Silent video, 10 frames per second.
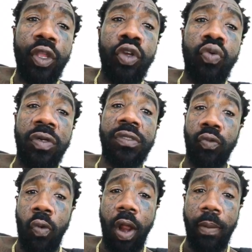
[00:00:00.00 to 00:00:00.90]
You want
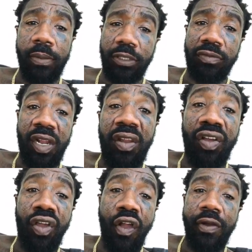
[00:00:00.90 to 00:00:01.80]
some watermelon. It look
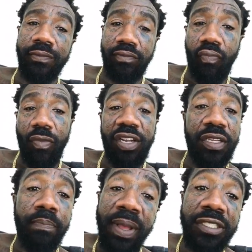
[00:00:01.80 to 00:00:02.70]
good.
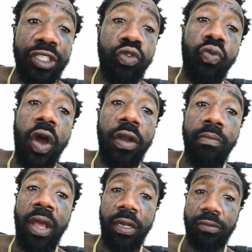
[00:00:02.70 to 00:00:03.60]
These bitches is
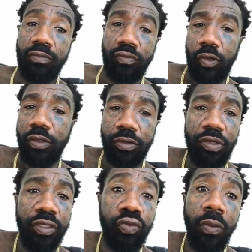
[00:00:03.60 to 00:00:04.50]
watermelon. Cause
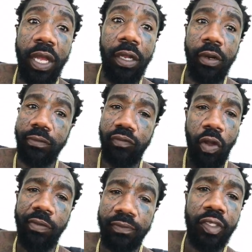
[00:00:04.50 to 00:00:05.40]
it's regular.
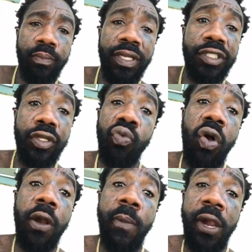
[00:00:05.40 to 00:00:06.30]
These bitches is
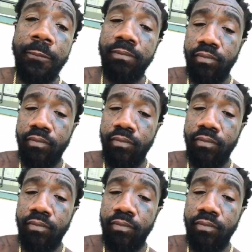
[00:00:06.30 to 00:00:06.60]
watermelon.